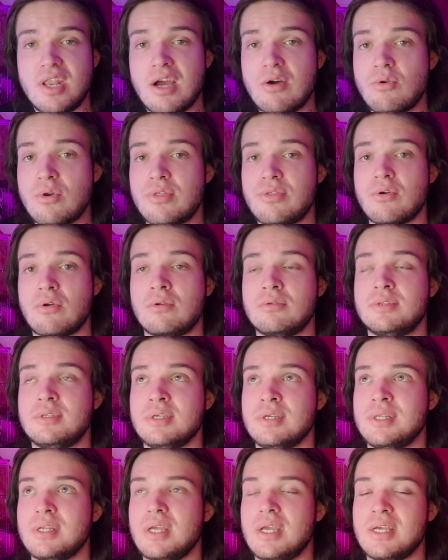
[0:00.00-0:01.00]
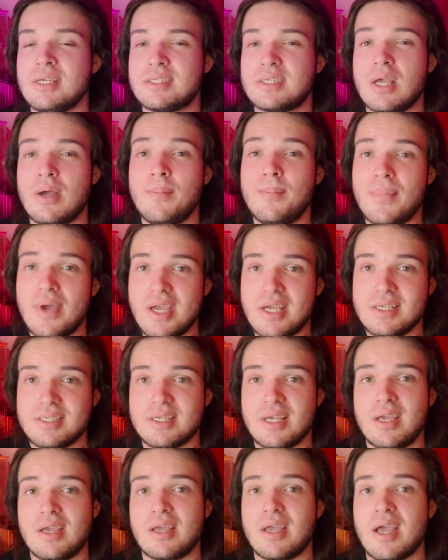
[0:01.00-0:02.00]
Howard Thornton is
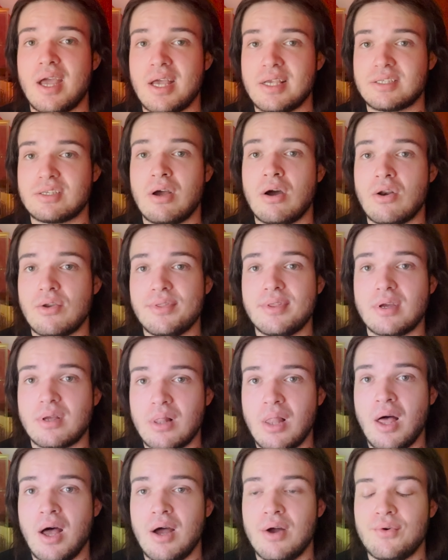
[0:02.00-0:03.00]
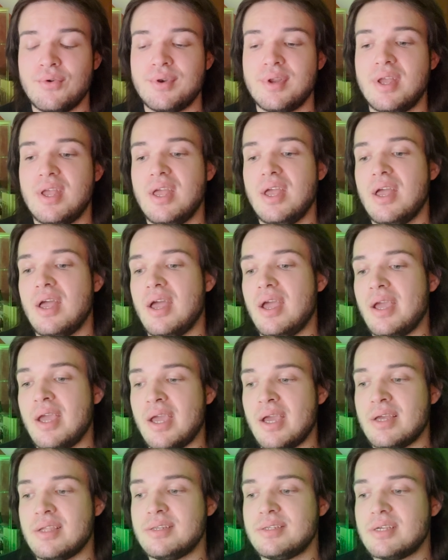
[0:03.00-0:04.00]
amazing as Art the Clown.
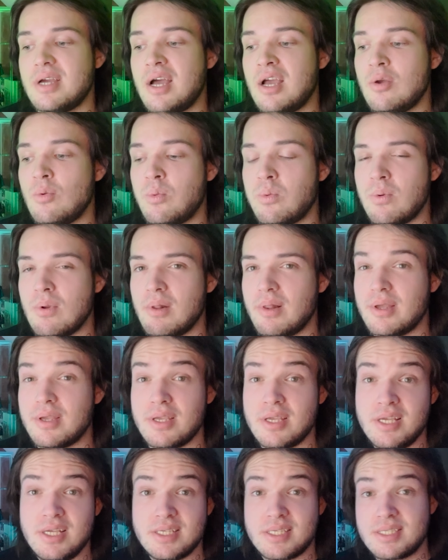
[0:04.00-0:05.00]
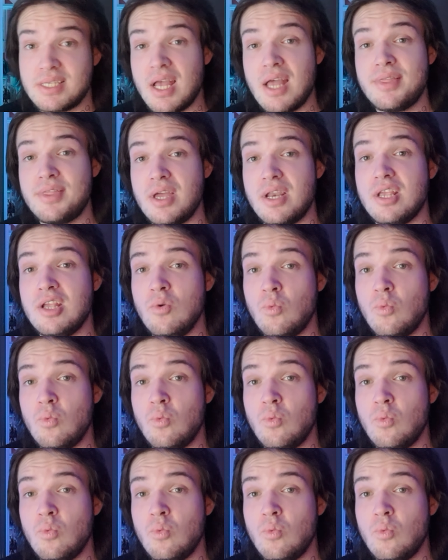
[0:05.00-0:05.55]
And I really, he said that he